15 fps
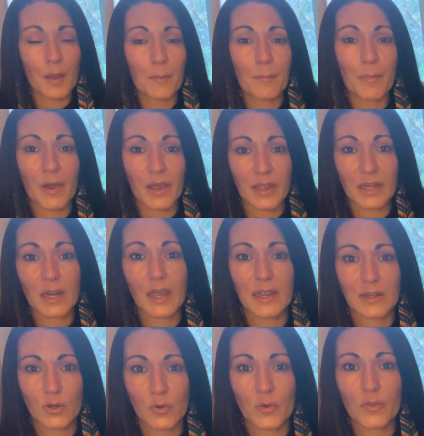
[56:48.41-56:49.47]
But
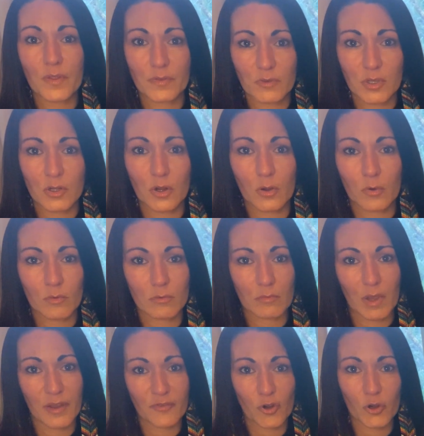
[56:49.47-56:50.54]
I know, you know,
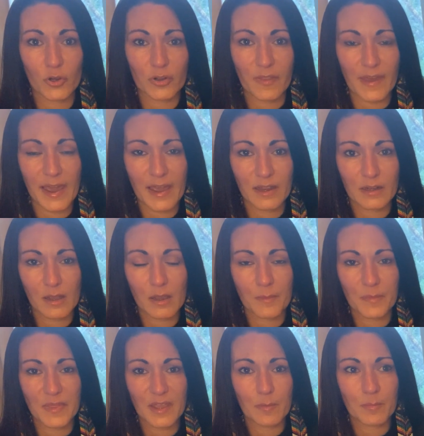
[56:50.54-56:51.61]
I've heard that
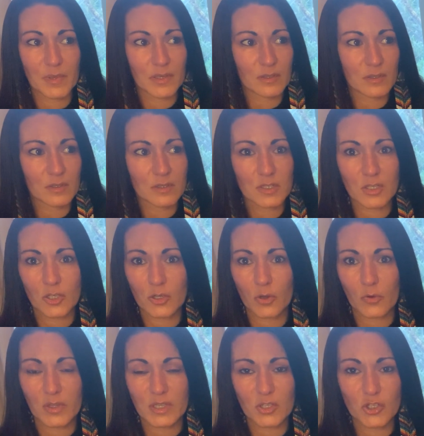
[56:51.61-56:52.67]
they build, you
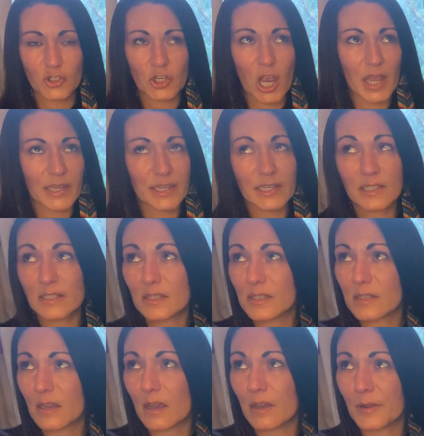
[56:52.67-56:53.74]
know, these giant